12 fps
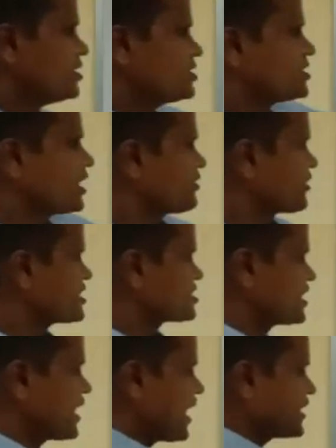So here you can
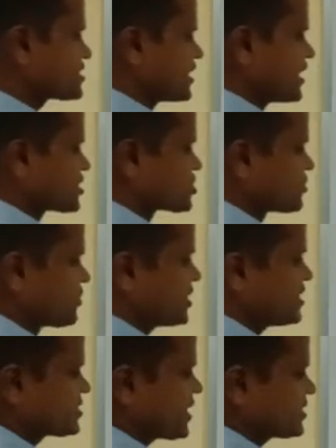see acceleration. What
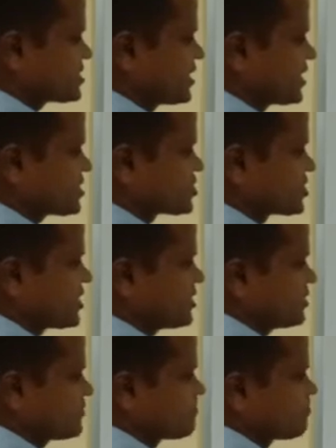is
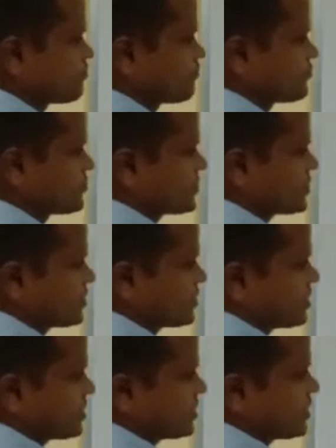acceleration?
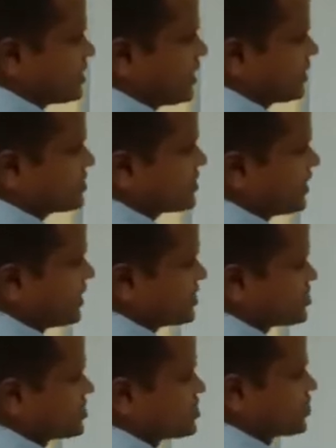
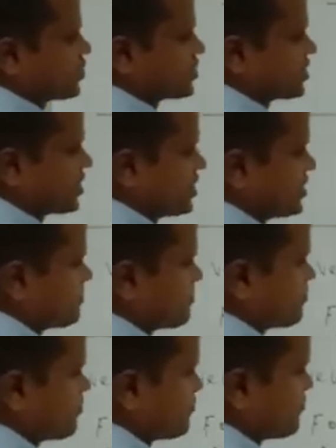Acceleration is equal to
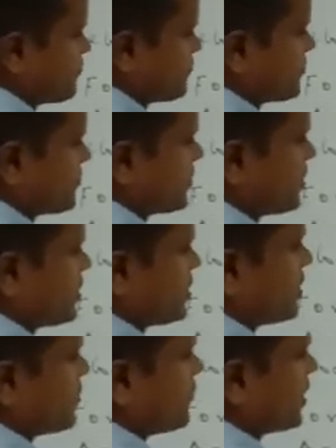
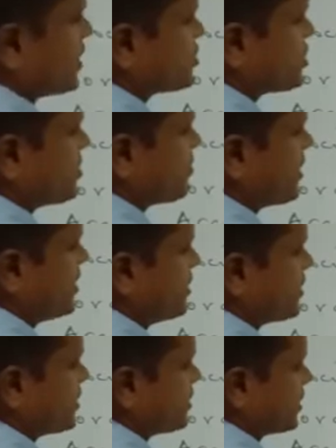velocity
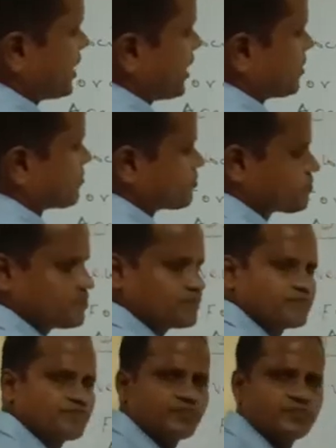by time.
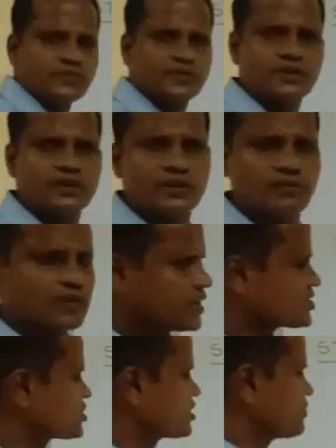
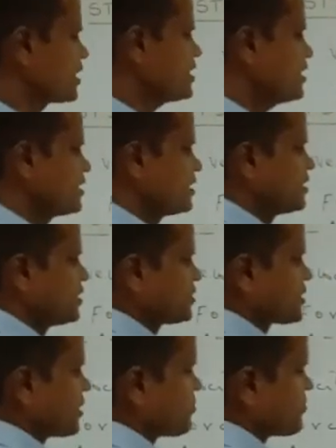Velocity by time.